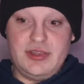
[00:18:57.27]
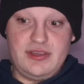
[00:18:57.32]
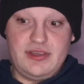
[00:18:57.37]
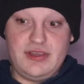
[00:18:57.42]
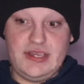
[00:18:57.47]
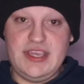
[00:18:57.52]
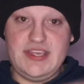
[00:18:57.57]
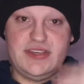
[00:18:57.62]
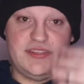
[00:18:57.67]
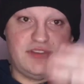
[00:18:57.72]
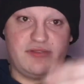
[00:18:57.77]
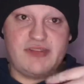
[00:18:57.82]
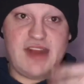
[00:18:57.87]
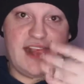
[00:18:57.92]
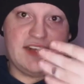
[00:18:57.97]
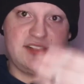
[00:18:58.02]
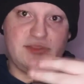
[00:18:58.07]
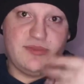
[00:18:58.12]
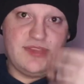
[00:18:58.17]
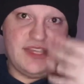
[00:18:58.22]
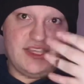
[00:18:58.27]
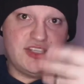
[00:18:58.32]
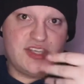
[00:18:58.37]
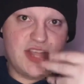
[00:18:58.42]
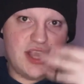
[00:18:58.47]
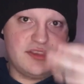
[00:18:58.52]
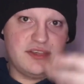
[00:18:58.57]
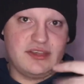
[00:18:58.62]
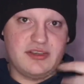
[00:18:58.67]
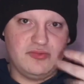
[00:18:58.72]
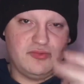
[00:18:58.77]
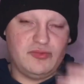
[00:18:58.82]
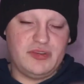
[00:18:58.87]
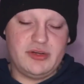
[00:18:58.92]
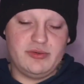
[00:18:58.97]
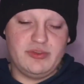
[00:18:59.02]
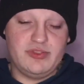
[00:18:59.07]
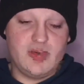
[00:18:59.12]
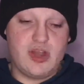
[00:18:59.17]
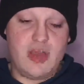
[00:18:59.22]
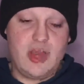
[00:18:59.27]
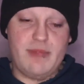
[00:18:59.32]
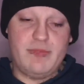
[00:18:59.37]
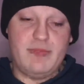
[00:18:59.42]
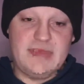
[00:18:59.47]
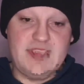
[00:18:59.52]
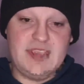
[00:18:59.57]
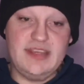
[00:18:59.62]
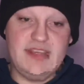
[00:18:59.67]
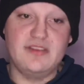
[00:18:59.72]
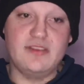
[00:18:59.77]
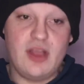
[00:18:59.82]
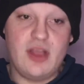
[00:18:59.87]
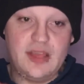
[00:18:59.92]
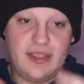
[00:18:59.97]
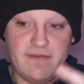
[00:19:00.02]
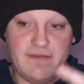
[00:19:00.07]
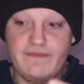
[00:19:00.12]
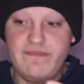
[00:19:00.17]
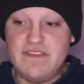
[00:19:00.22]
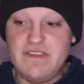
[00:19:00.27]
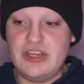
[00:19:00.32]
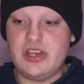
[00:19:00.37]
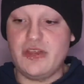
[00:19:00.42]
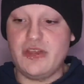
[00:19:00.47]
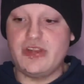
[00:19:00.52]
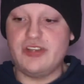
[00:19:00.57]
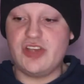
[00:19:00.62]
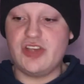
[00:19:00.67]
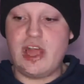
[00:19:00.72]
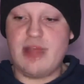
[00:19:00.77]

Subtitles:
interact with each other in real time in like a video type